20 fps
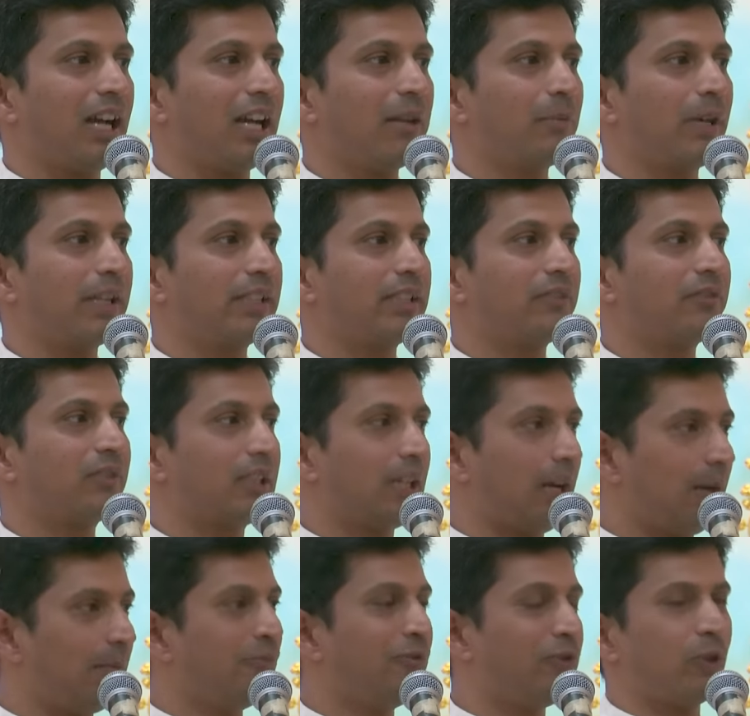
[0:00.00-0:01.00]
I might
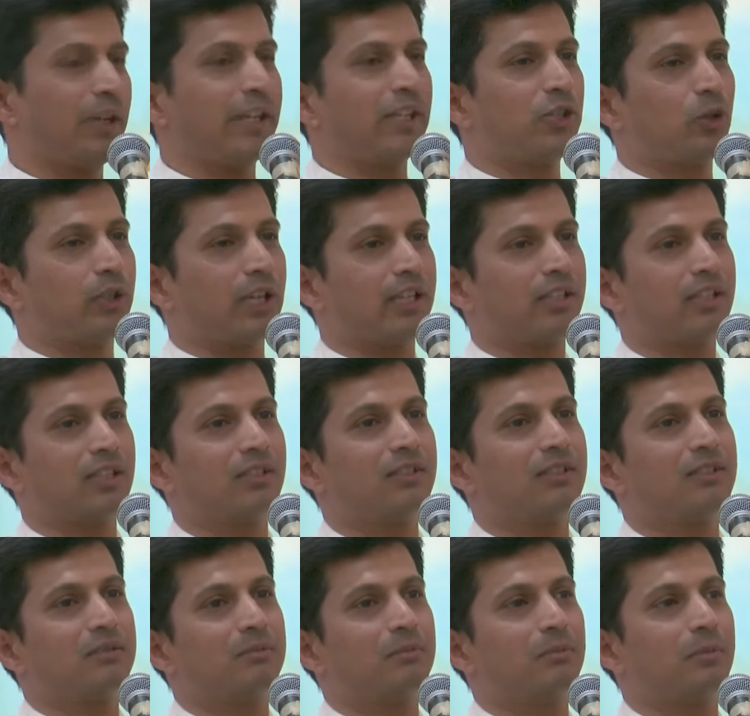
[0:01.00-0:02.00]
have come for
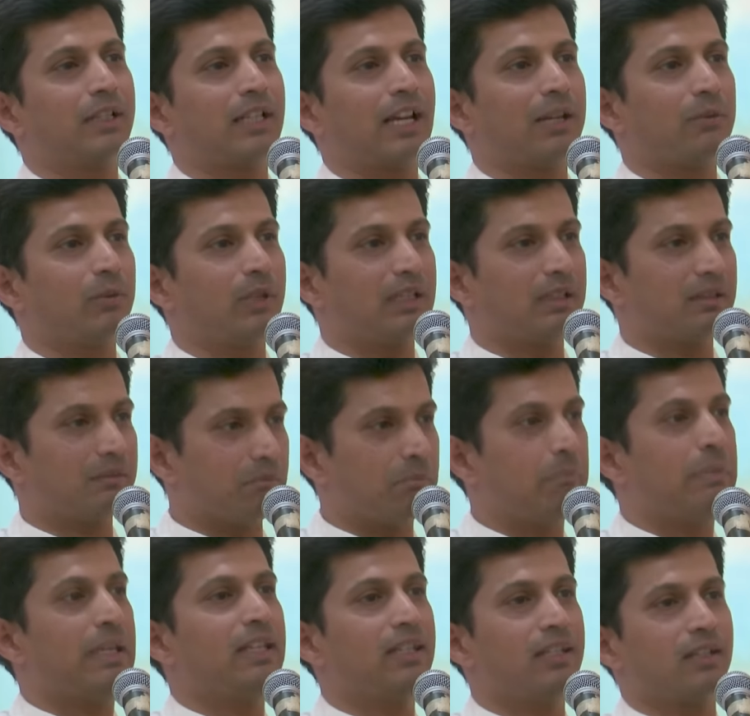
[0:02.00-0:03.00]
education, but I will
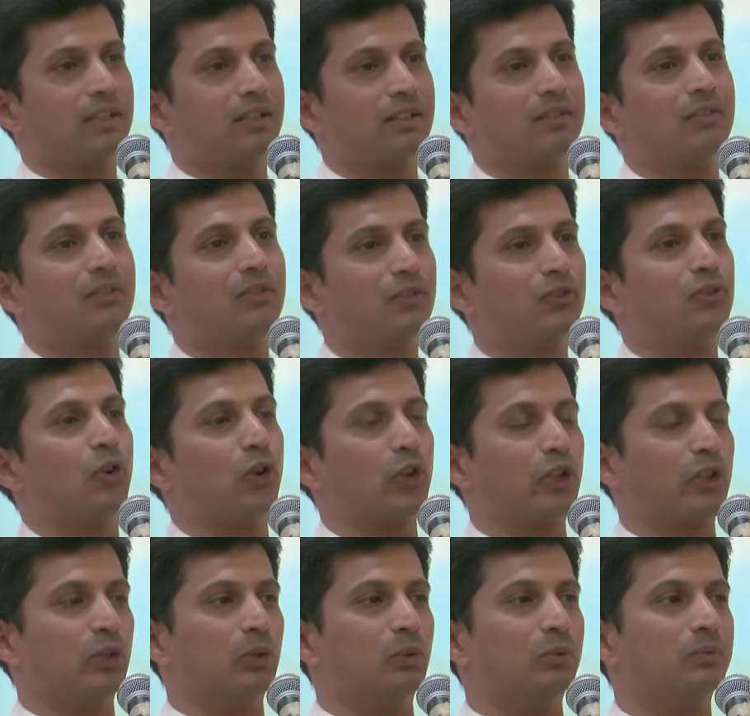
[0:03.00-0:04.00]
be here
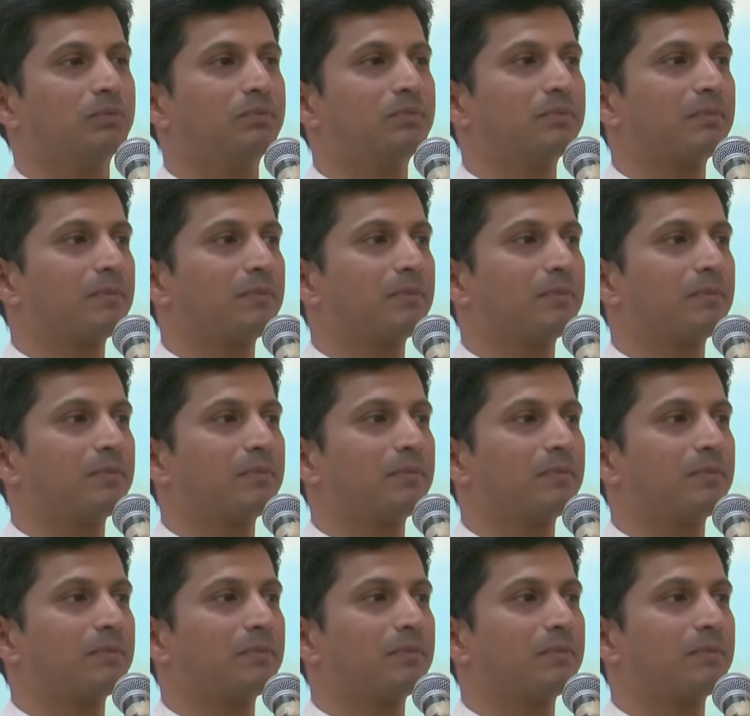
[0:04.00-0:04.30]
for you.